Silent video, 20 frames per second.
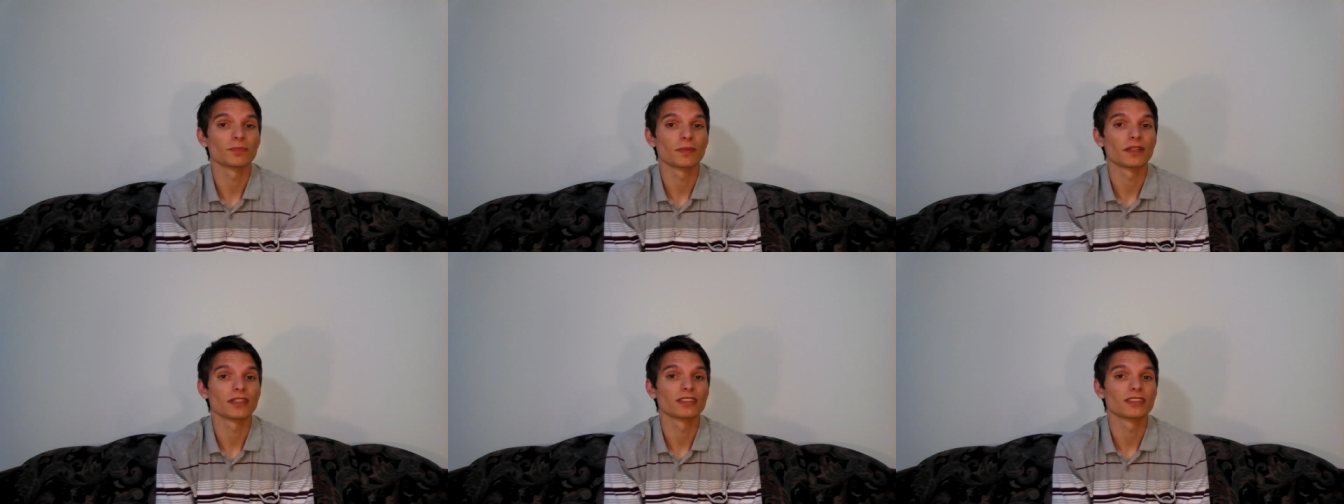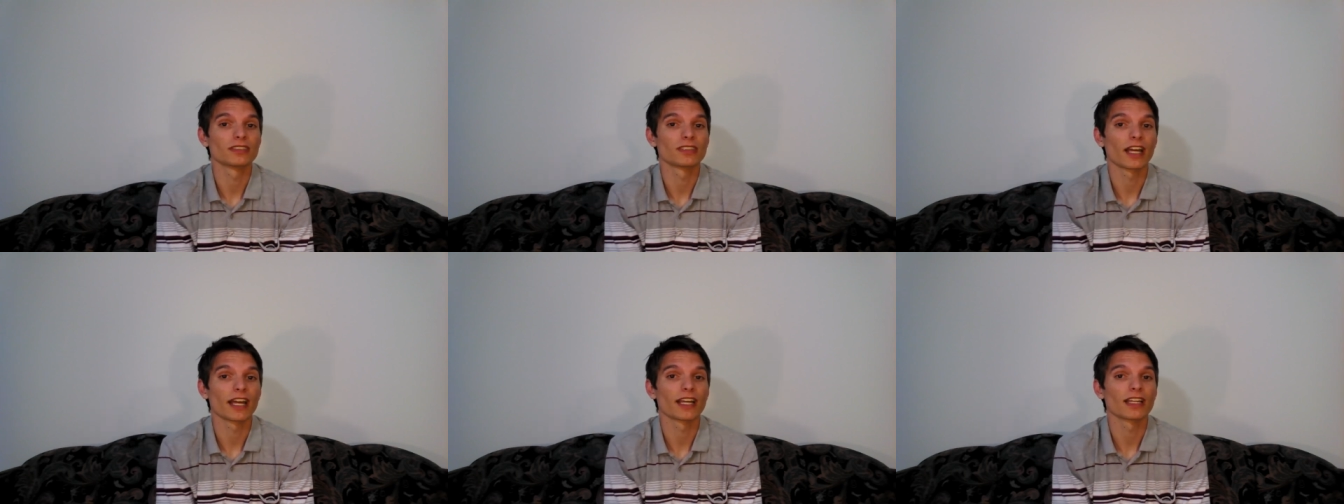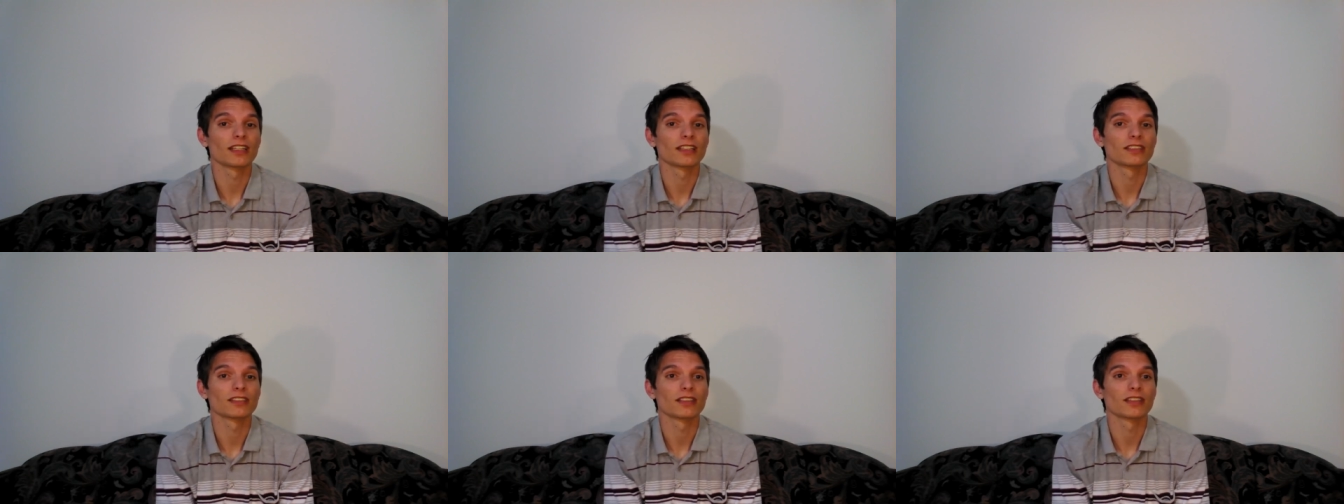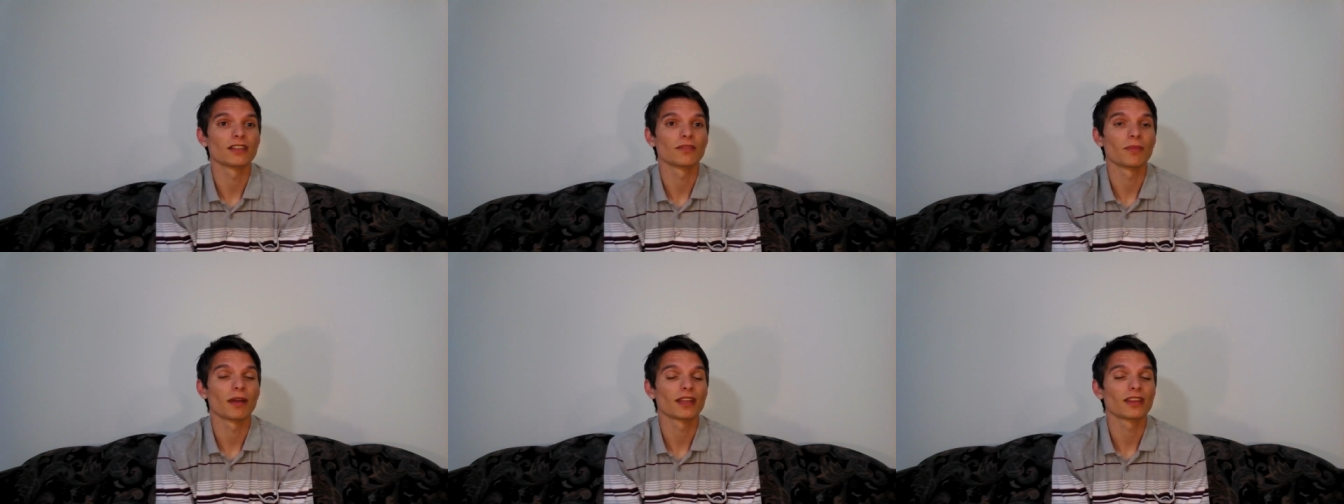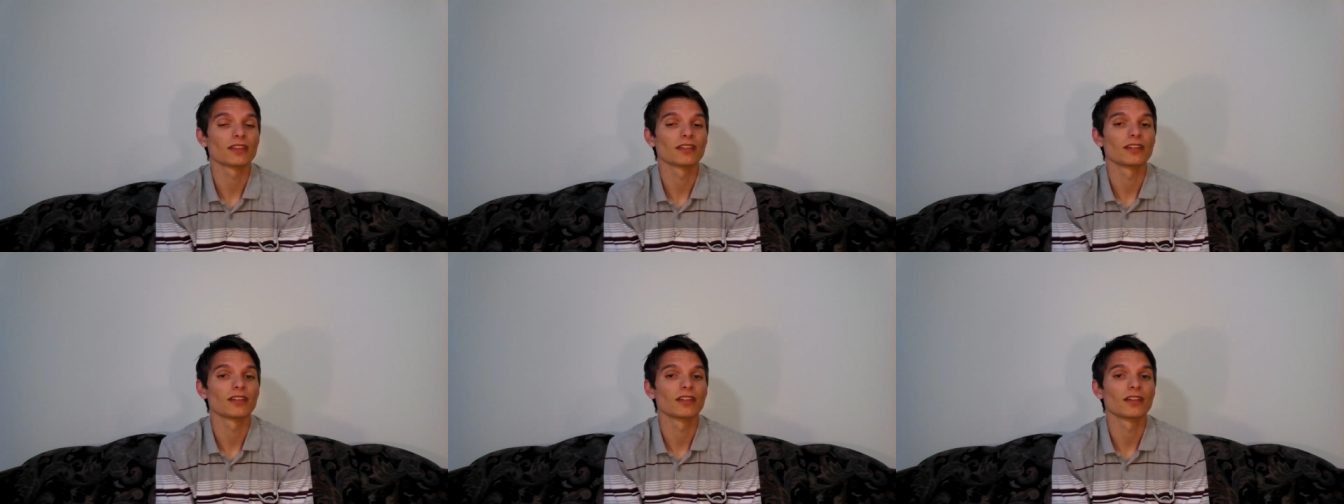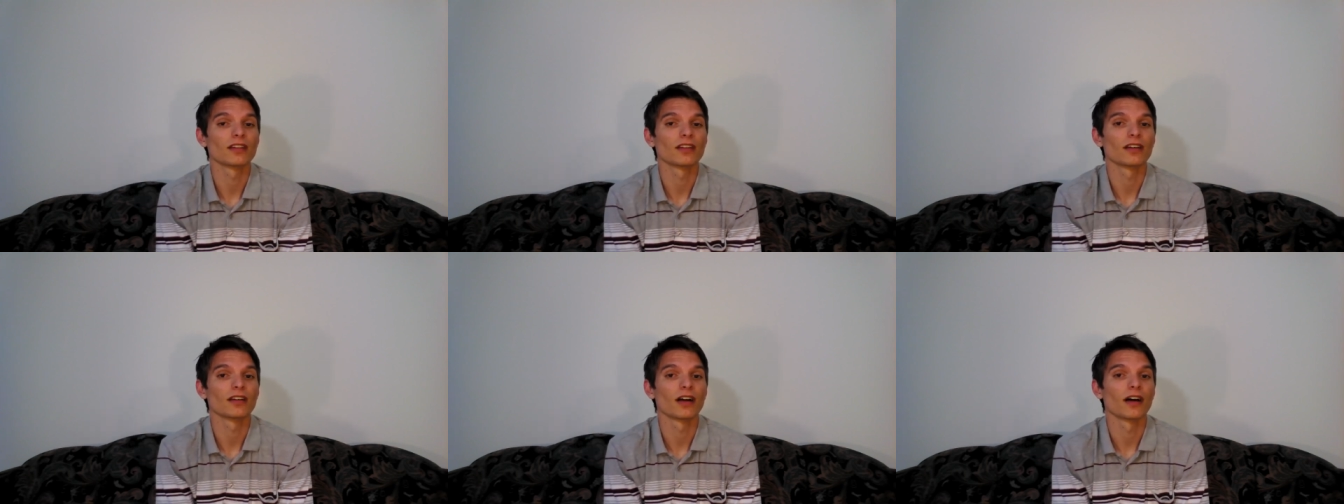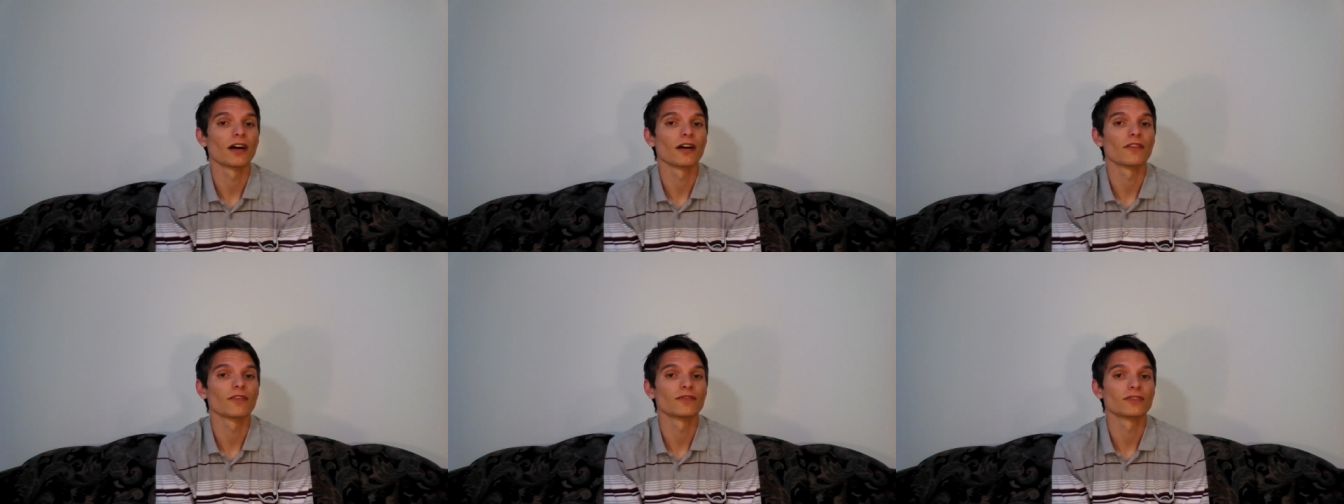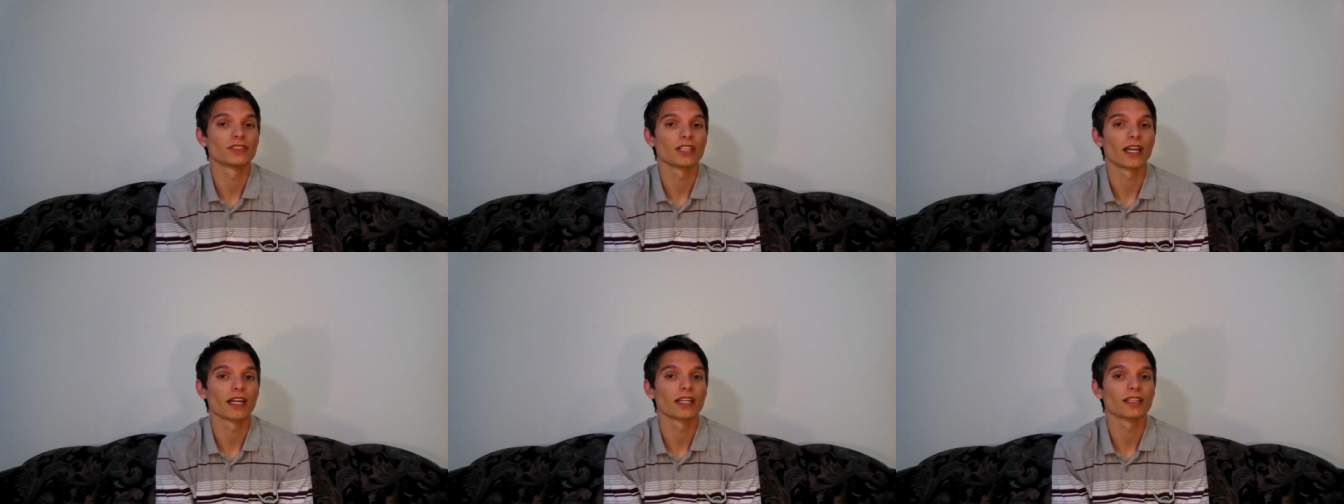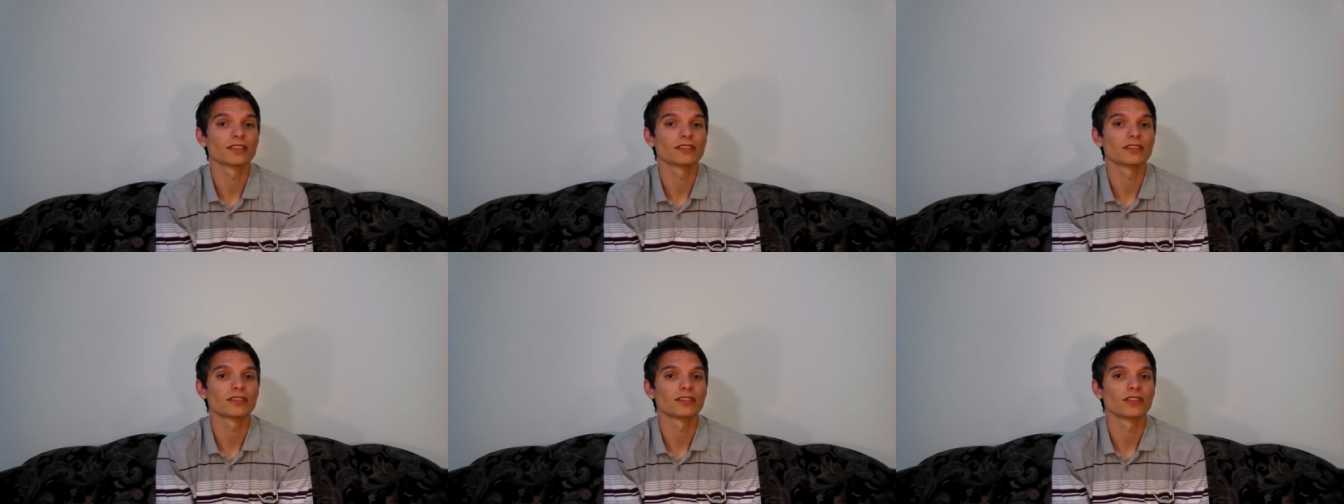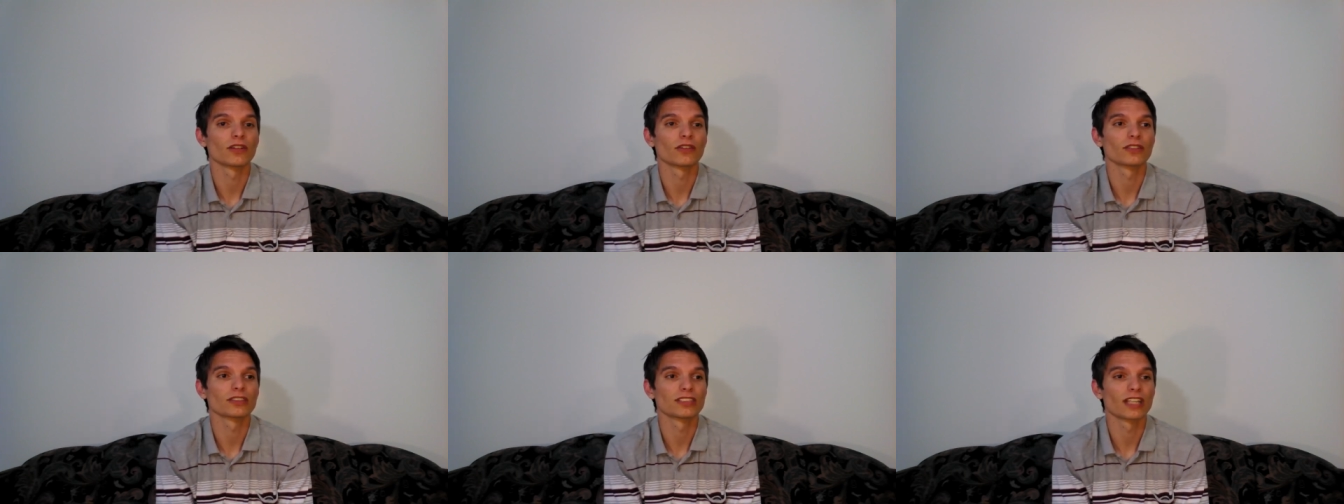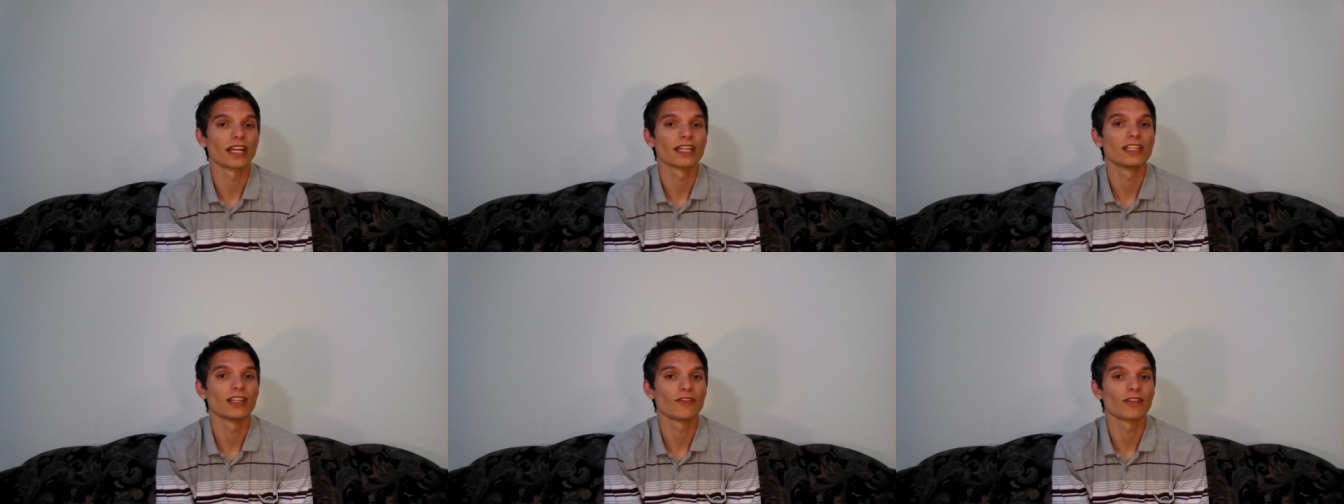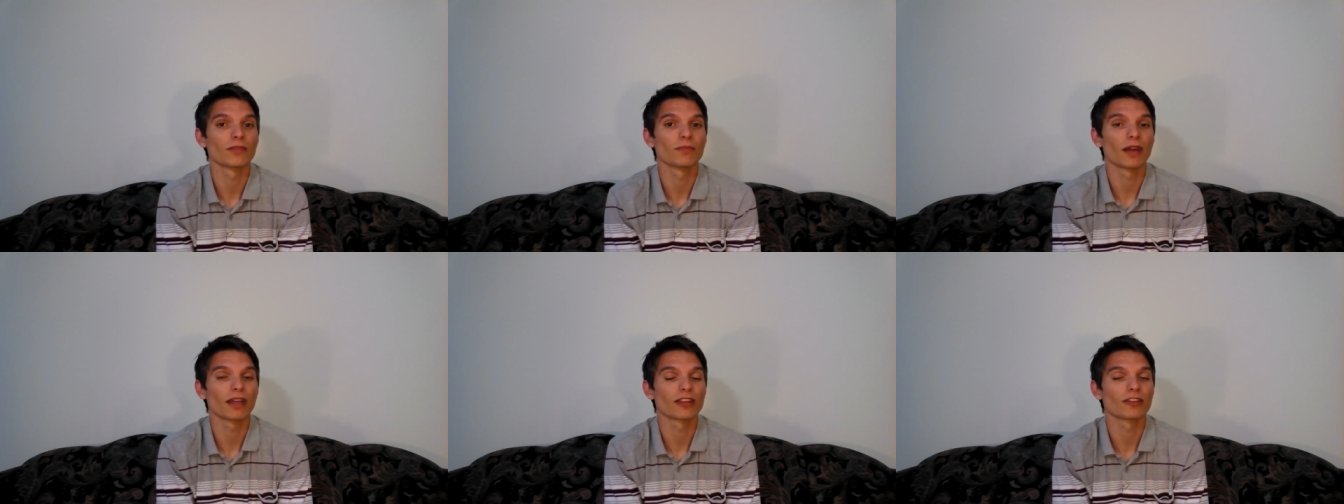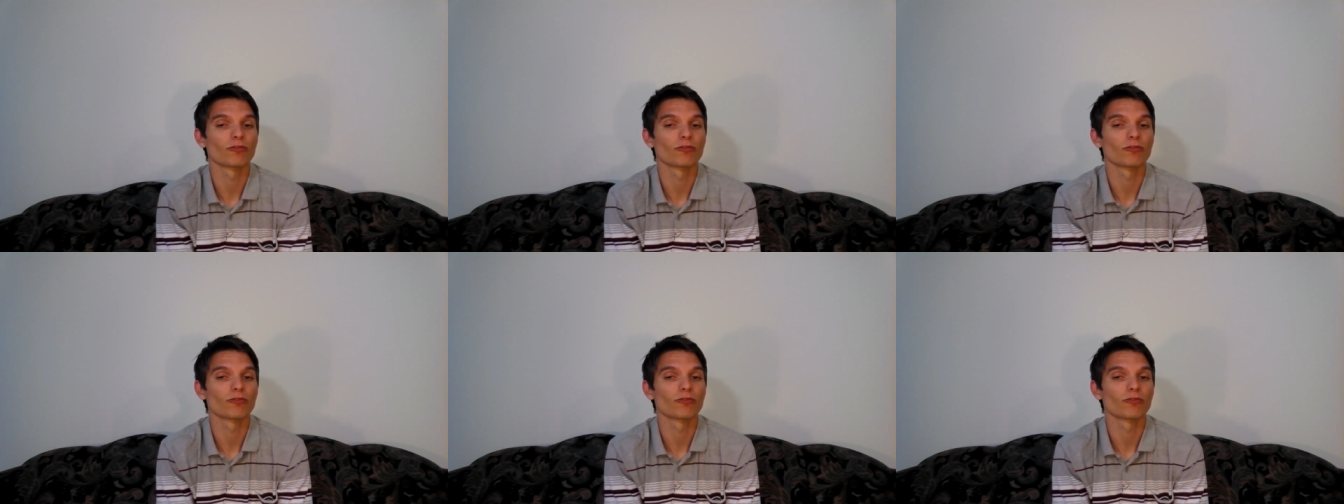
but science, the method of science, you know, the scientific method